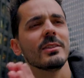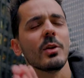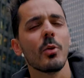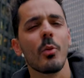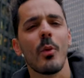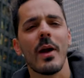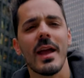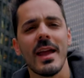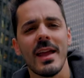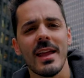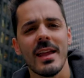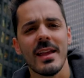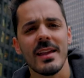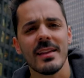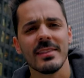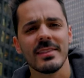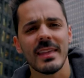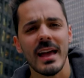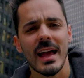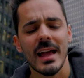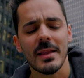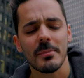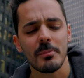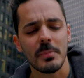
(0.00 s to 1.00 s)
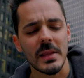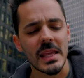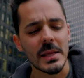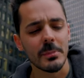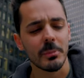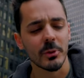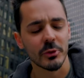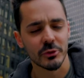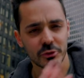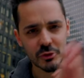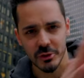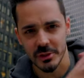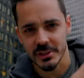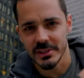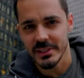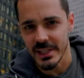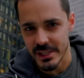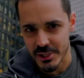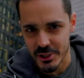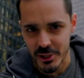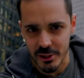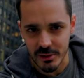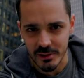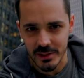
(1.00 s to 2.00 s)
the way that people
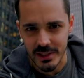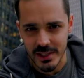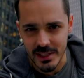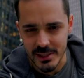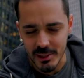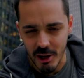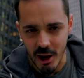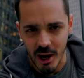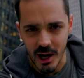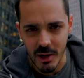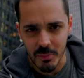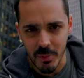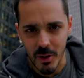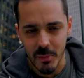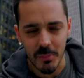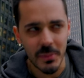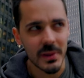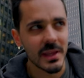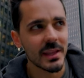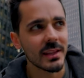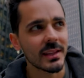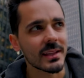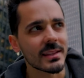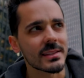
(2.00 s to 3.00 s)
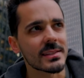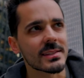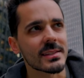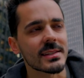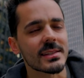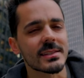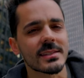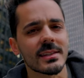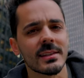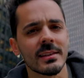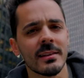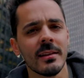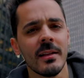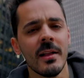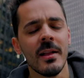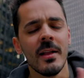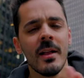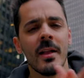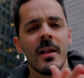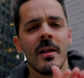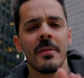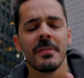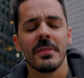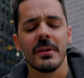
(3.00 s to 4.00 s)
traditionally talk about being consistent.
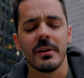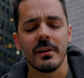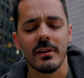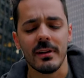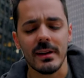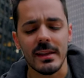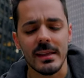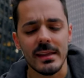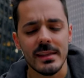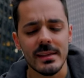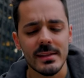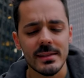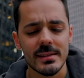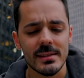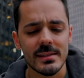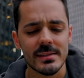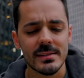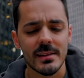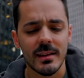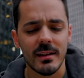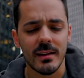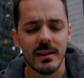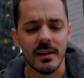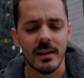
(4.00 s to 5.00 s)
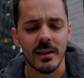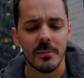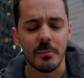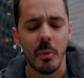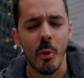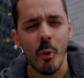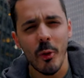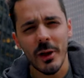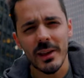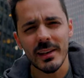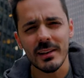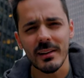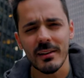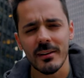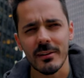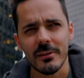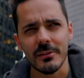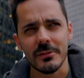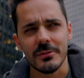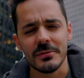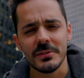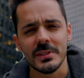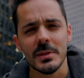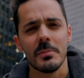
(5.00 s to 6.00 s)
There is a point
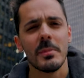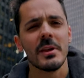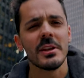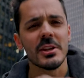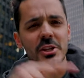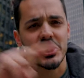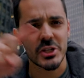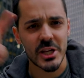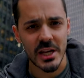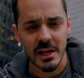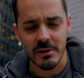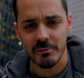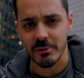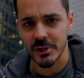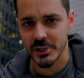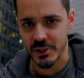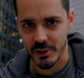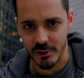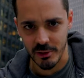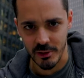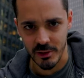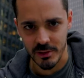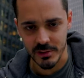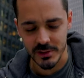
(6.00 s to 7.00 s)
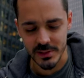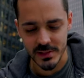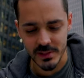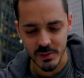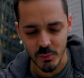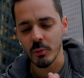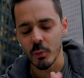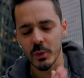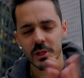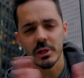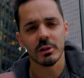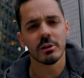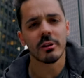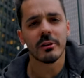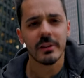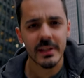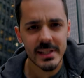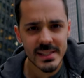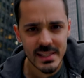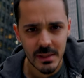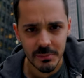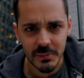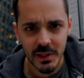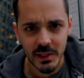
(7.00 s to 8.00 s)
of diminishing returns. When you're
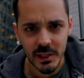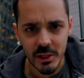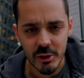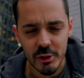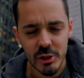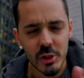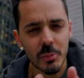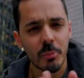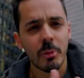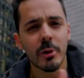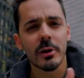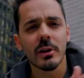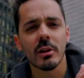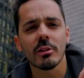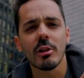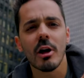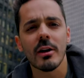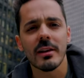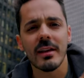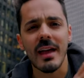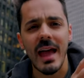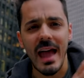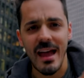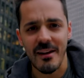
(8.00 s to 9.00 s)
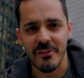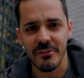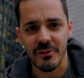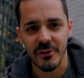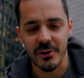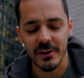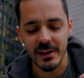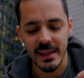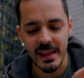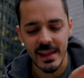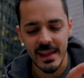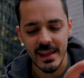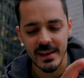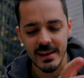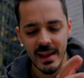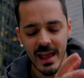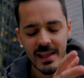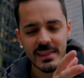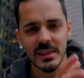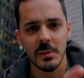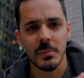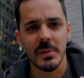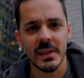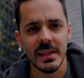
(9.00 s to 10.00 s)
learning something new, you put a lot of effort in
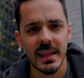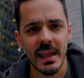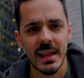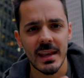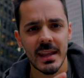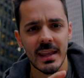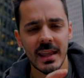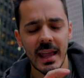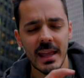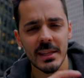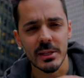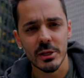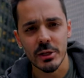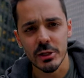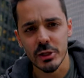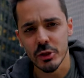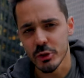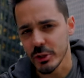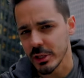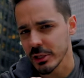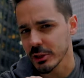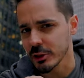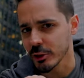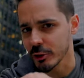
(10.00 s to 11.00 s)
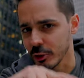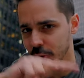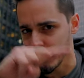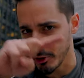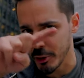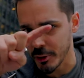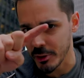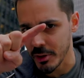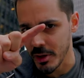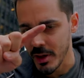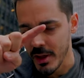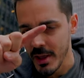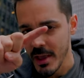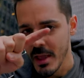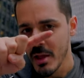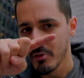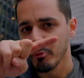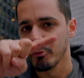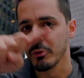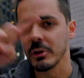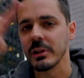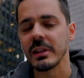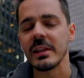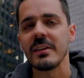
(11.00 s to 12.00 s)
at the beginning and you can learn
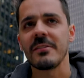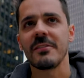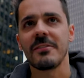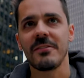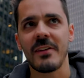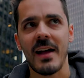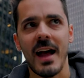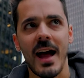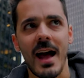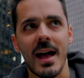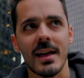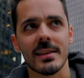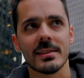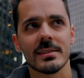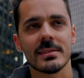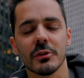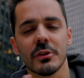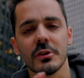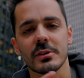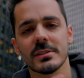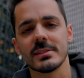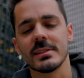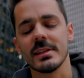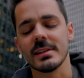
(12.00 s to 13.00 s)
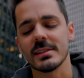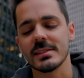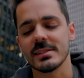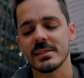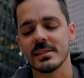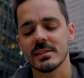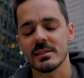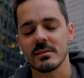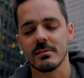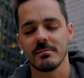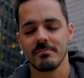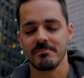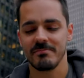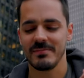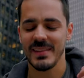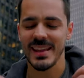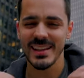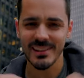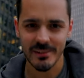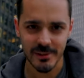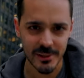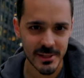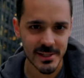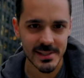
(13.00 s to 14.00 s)
really fast. There's this
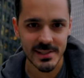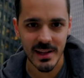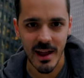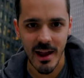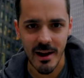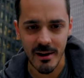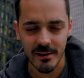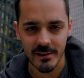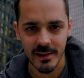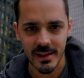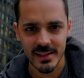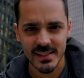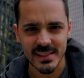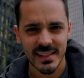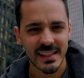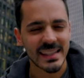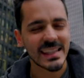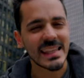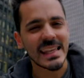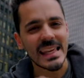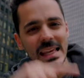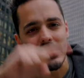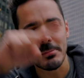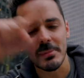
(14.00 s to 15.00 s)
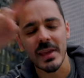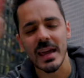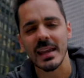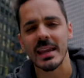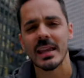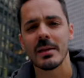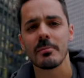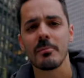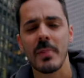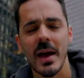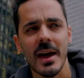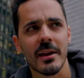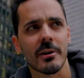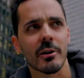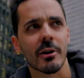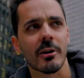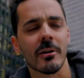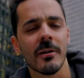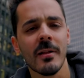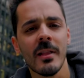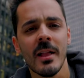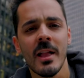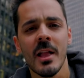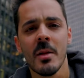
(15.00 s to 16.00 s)
inner desire in us to keep getting
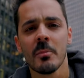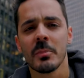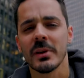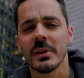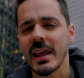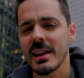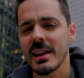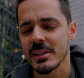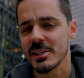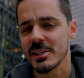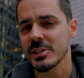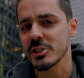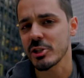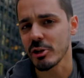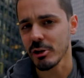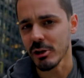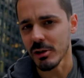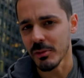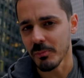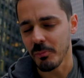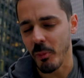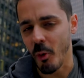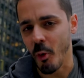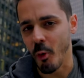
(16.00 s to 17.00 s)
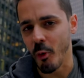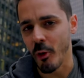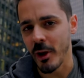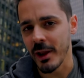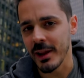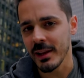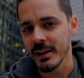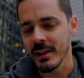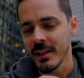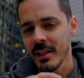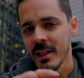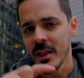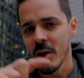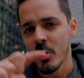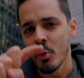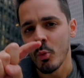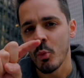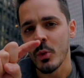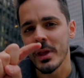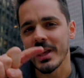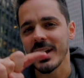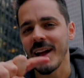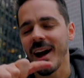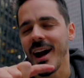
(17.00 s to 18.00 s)
better, but at a certain point,
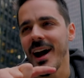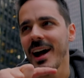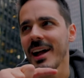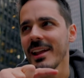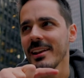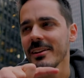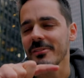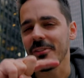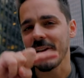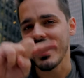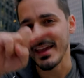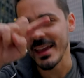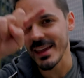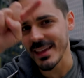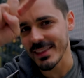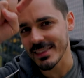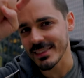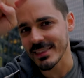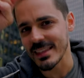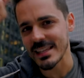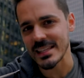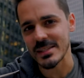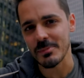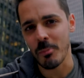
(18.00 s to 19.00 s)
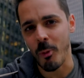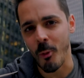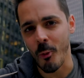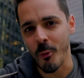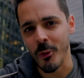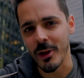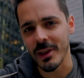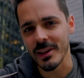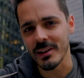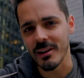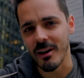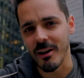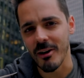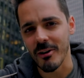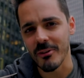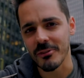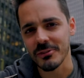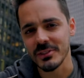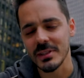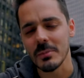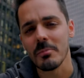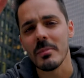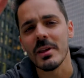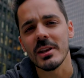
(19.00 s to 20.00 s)
we kind of hit this point
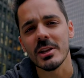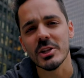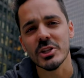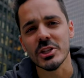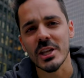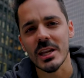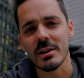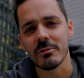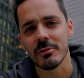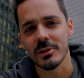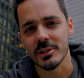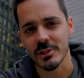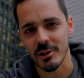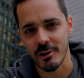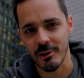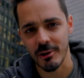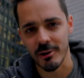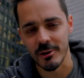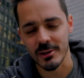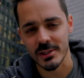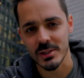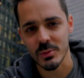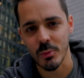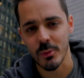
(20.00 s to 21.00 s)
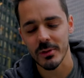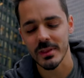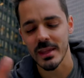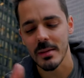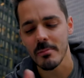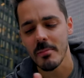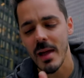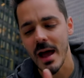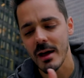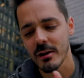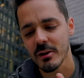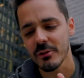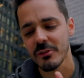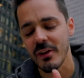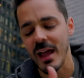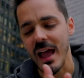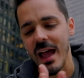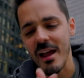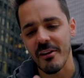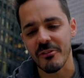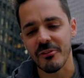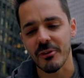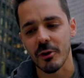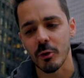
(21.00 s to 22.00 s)
of diminishing returns where the amount of
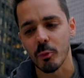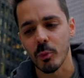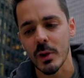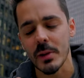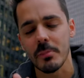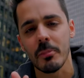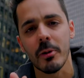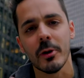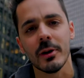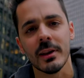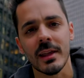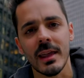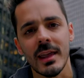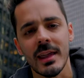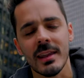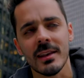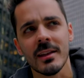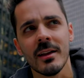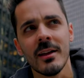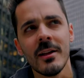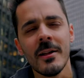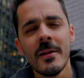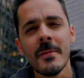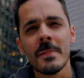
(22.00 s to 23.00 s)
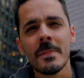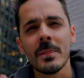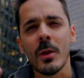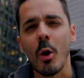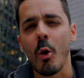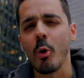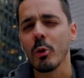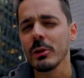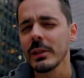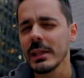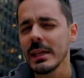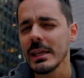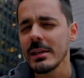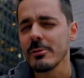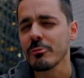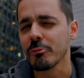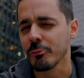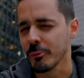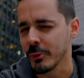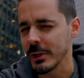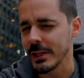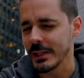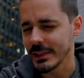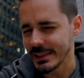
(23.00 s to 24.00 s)
effort we put in
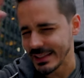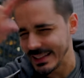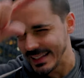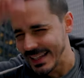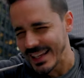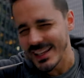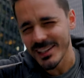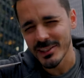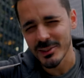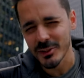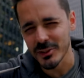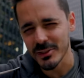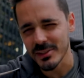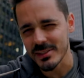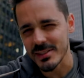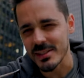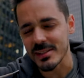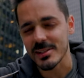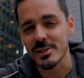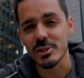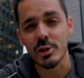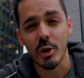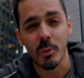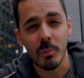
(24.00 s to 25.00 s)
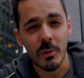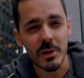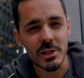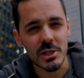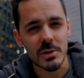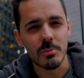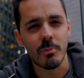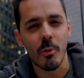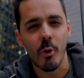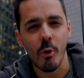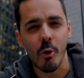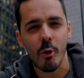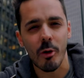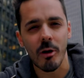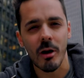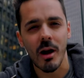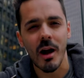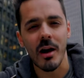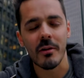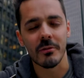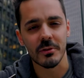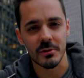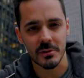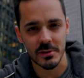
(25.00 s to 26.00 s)
only yields so much more
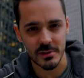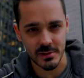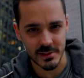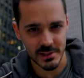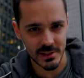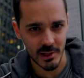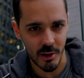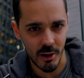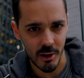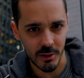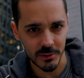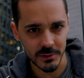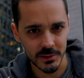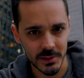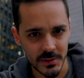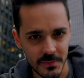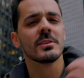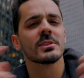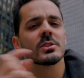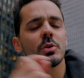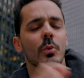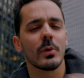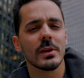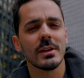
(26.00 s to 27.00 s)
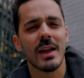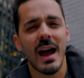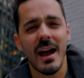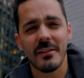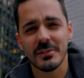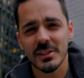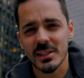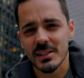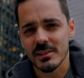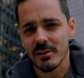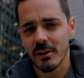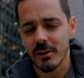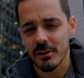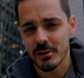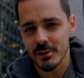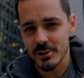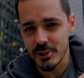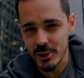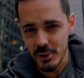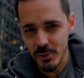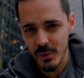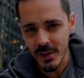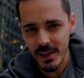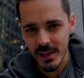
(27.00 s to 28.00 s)
of a result. So what you have to start
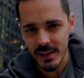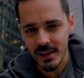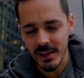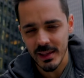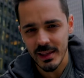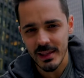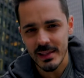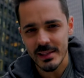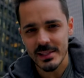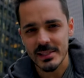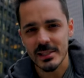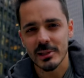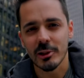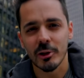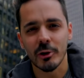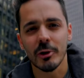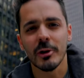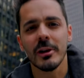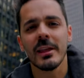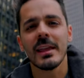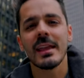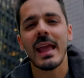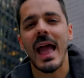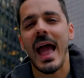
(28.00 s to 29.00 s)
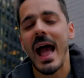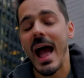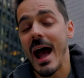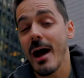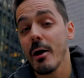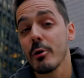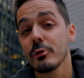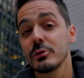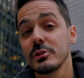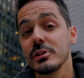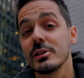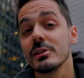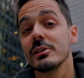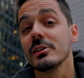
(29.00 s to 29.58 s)
doing is learning how to